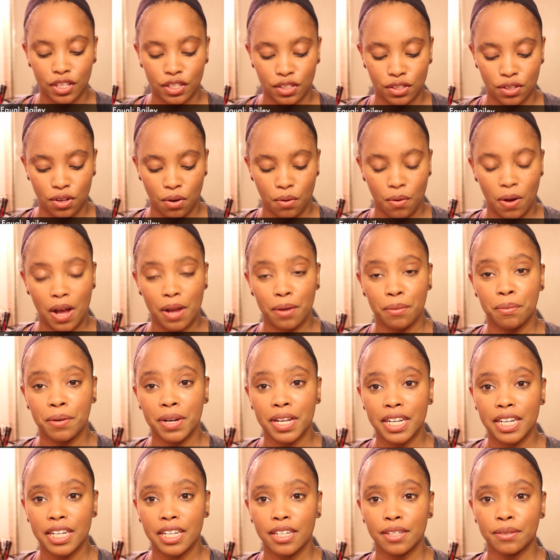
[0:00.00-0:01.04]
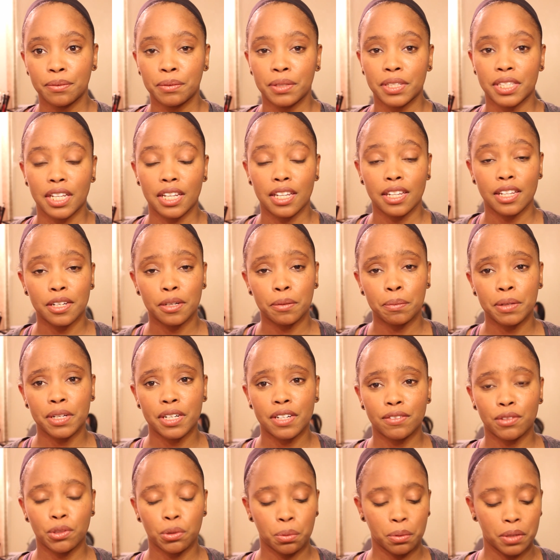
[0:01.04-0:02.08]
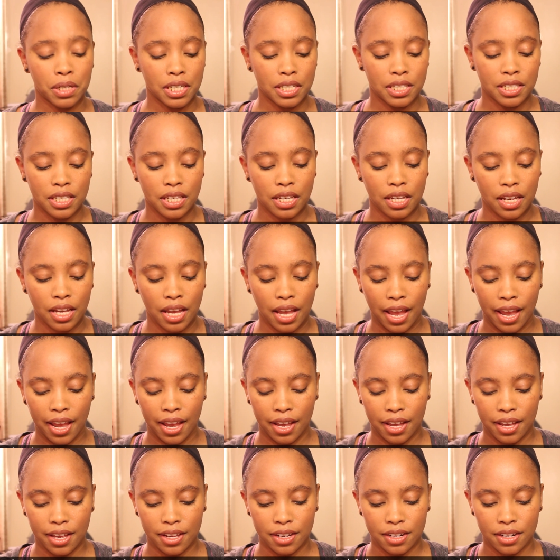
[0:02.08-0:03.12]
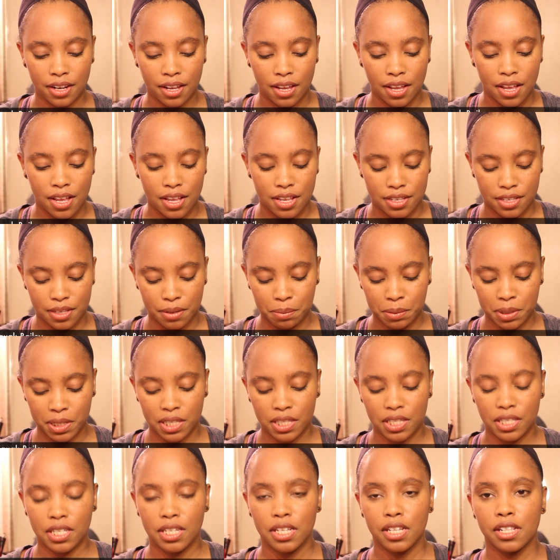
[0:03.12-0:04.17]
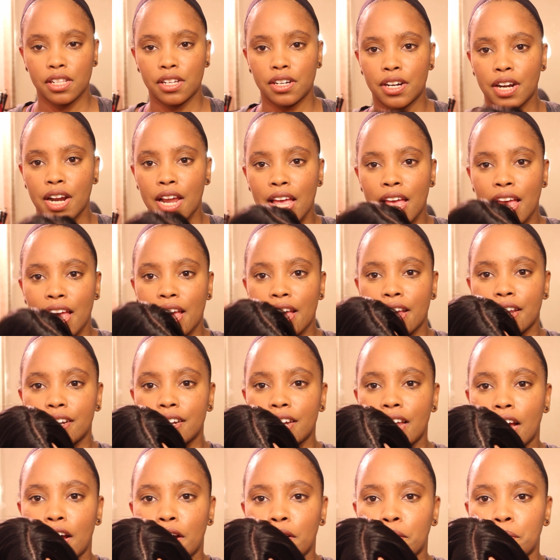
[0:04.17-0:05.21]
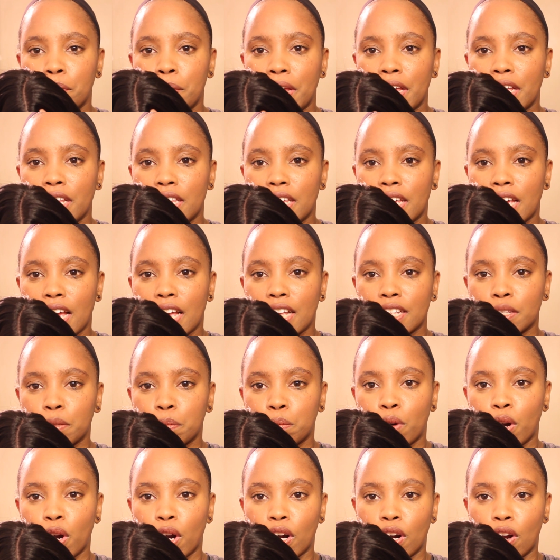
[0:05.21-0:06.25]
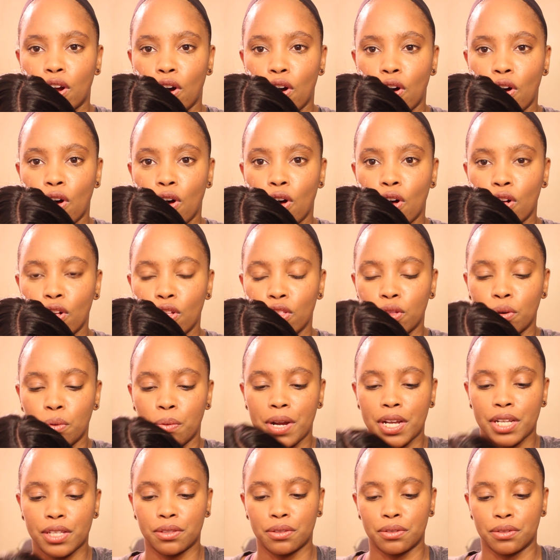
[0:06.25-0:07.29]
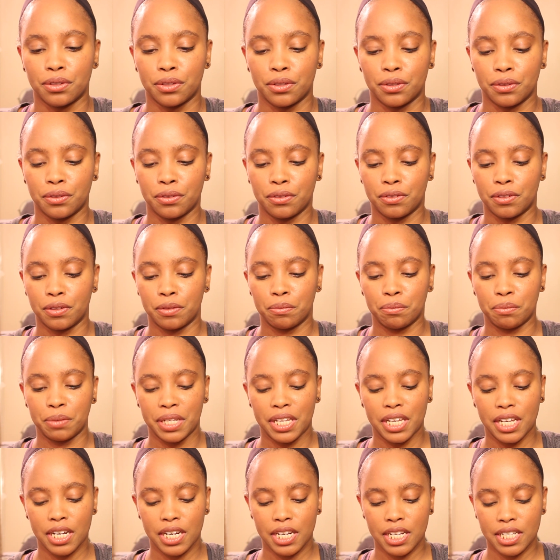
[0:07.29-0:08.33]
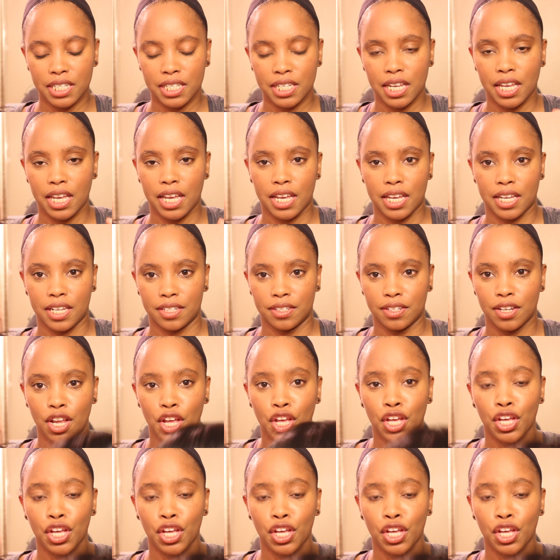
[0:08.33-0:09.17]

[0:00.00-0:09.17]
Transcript: So I went in with a little bit of tweezing and some concealer and now Bailey has a part all the way through from beginning to end.